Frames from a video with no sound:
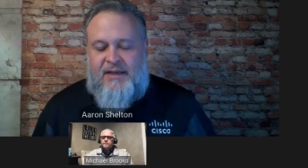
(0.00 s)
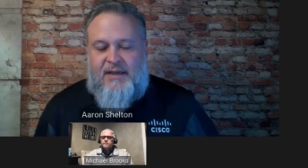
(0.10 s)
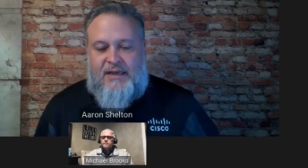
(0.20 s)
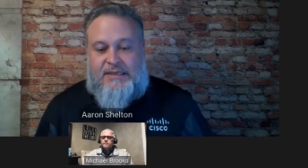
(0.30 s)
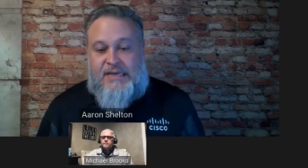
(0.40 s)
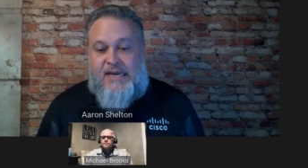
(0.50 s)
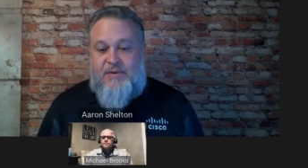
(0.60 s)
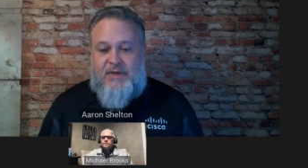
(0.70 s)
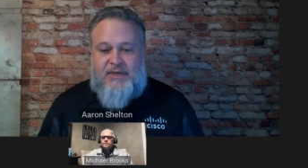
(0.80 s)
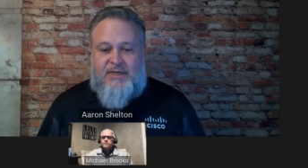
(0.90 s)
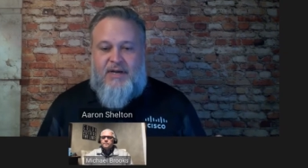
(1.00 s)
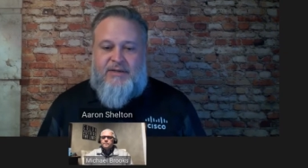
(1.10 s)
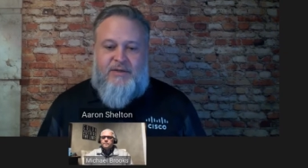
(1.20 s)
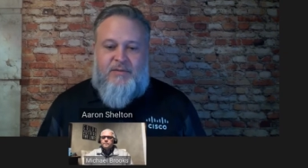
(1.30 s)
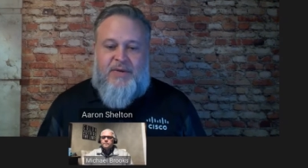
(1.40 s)
Uh, today, we're going to talk
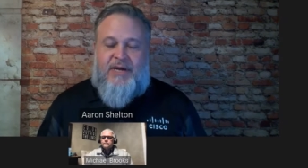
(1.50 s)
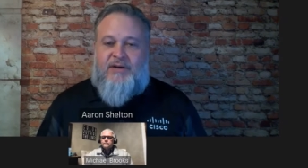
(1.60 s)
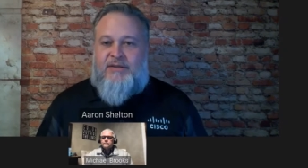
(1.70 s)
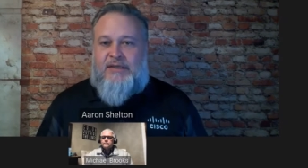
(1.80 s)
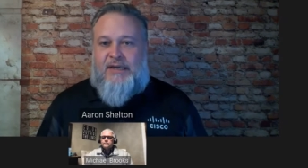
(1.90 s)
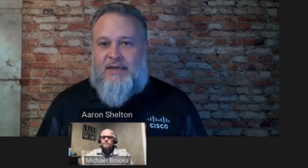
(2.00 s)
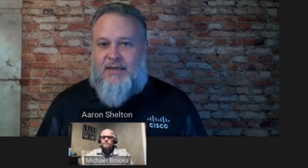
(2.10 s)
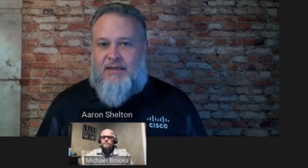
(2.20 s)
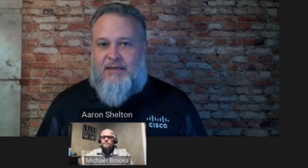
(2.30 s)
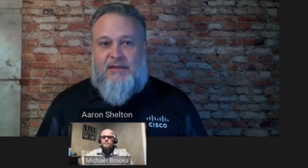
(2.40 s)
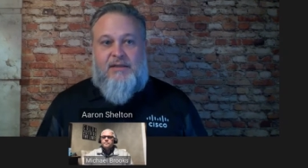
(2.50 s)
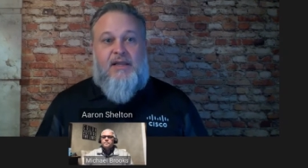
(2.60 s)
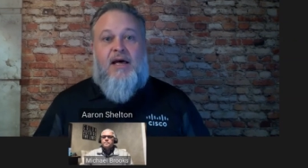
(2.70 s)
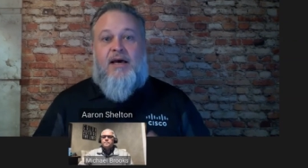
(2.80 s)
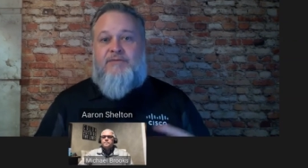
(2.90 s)
to you about uh, a
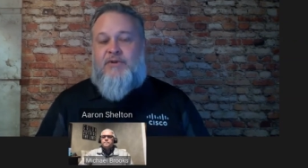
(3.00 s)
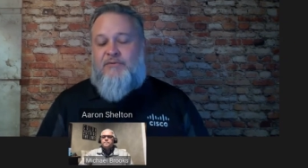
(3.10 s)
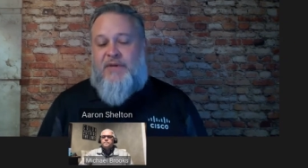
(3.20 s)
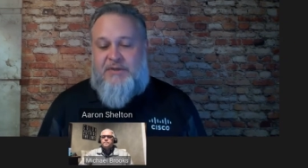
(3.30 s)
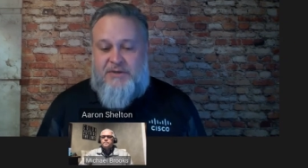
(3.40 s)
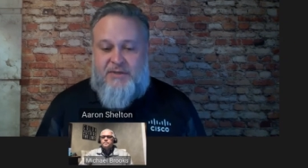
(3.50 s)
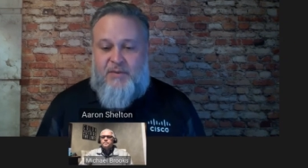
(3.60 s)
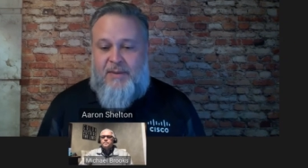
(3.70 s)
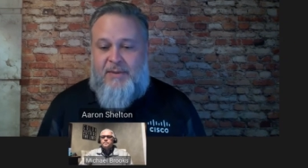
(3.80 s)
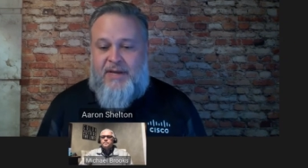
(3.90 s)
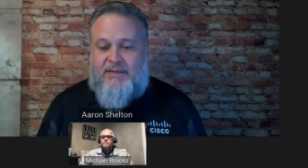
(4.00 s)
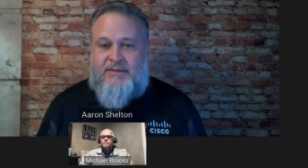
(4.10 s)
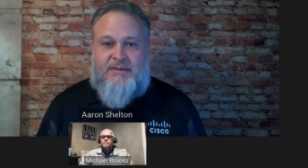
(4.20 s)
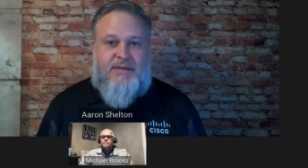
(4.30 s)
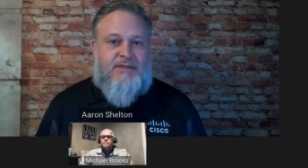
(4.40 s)
lot of new features in WebEx.
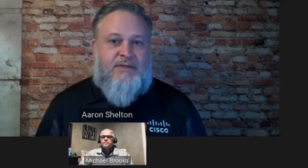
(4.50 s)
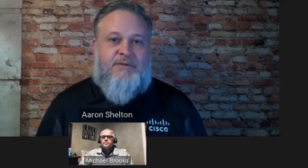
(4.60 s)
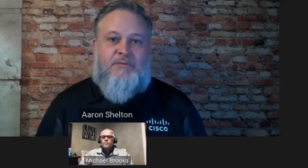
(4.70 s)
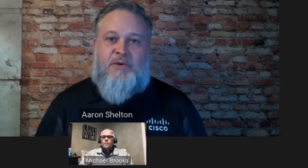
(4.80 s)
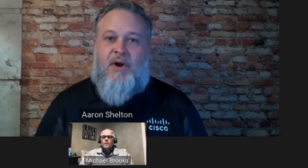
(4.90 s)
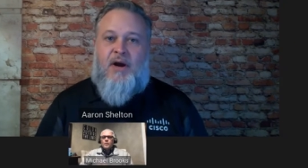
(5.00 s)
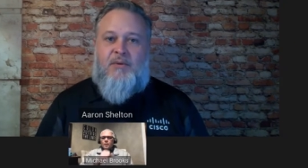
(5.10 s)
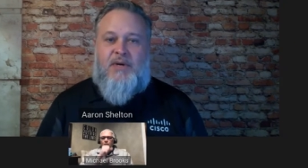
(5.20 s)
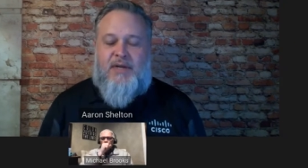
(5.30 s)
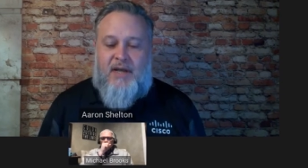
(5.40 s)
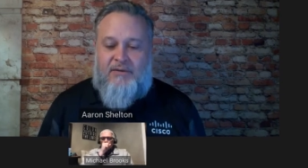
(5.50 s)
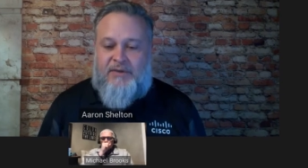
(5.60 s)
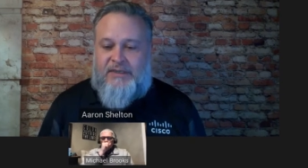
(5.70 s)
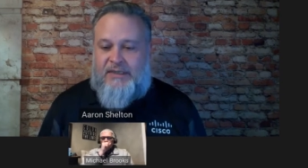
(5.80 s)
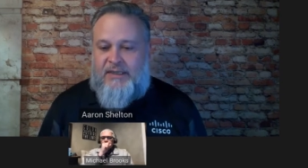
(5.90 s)
There's also some new hardware to
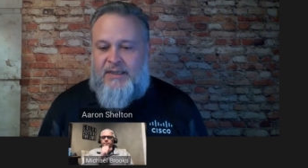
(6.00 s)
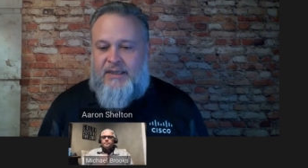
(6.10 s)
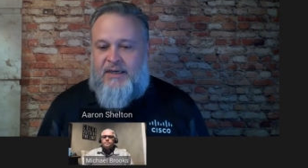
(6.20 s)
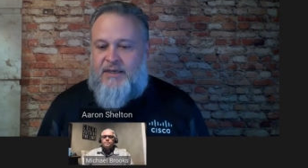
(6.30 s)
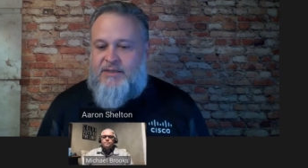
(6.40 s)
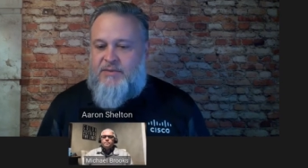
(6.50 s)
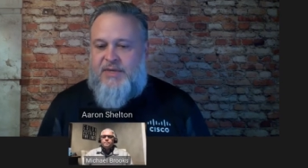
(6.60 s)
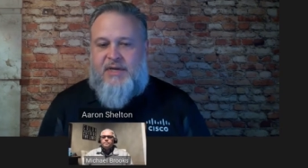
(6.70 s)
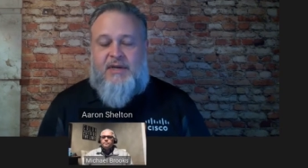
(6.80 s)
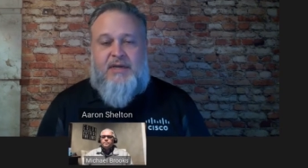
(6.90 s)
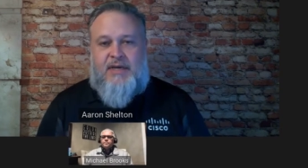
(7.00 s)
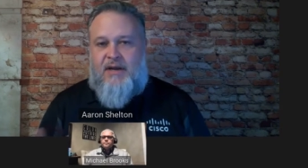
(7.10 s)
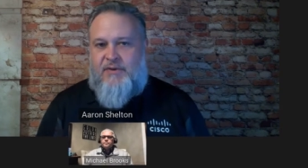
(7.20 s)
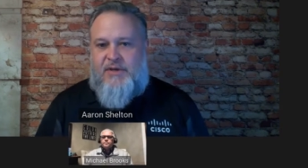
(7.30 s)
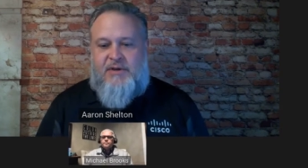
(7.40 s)
cover. Uh, so we're going to
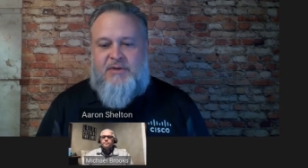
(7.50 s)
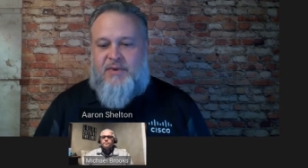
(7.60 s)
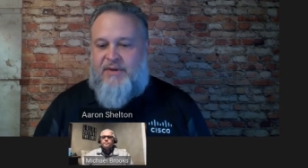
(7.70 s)
cover those.